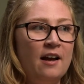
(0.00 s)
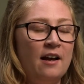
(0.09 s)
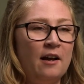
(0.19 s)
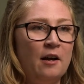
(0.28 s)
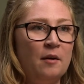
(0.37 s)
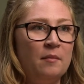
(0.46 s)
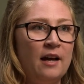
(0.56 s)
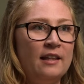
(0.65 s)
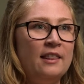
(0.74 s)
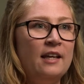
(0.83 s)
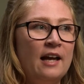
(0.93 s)
I
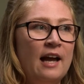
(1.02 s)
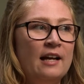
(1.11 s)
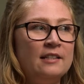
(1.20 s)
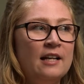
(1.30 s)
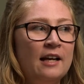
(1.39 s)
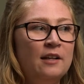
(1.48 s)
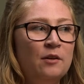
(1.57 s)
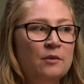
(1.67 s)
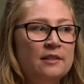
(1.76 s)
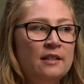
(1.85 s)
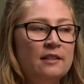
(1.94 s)
think at
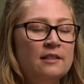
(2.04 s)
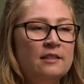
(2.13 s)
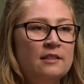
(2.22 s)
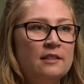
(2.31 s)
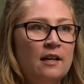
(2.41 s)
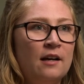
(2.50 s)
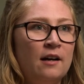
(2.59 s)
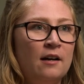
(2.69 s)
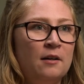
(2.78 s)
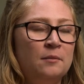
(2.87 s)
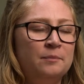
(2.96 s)
diagnosis,
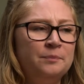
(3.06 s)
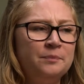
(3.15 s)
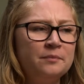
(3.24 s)
it